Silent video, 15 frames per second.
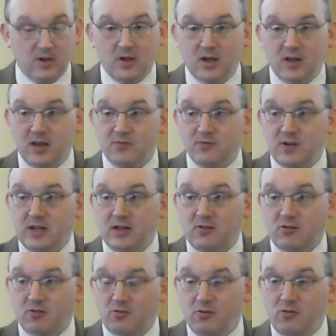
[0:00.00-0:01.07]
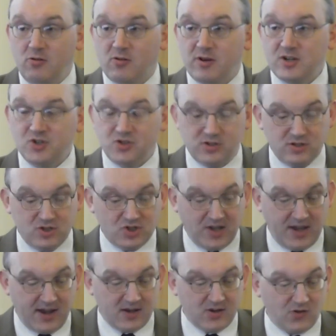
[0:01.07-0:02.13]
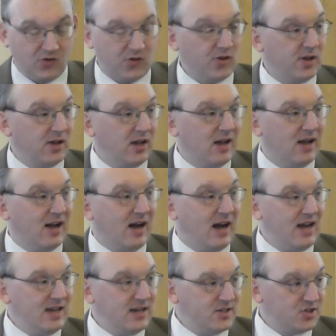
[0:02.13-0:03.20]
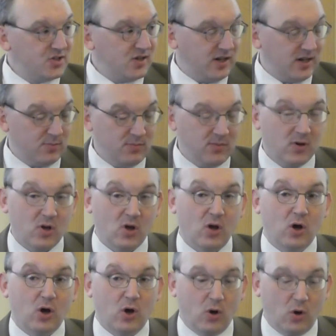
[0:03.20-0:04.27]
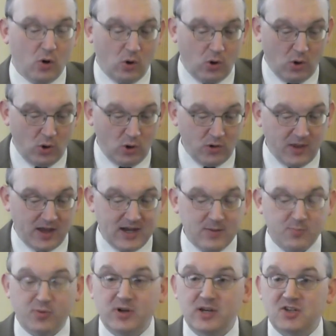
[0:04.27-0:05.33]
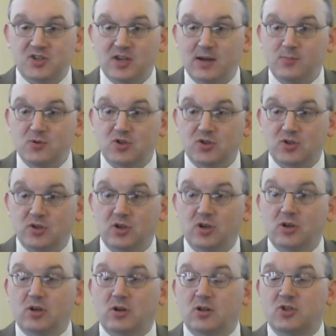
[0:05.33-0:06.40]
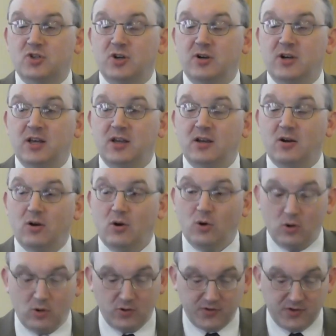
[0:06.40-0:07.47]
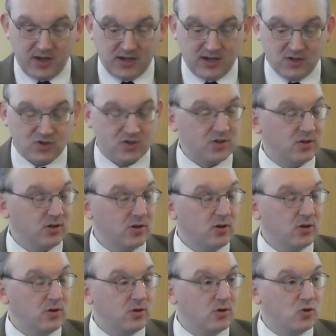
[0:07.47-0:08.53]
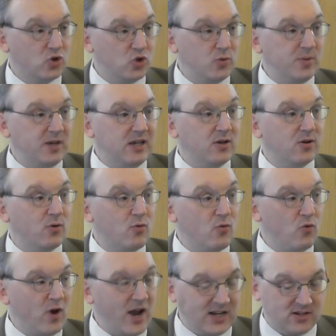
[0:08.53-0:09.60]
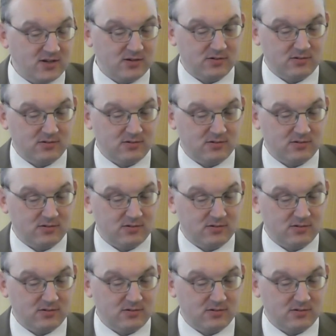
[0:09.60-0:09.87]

And every true Christian says, I esteem all thy precepts concerning all things to be right,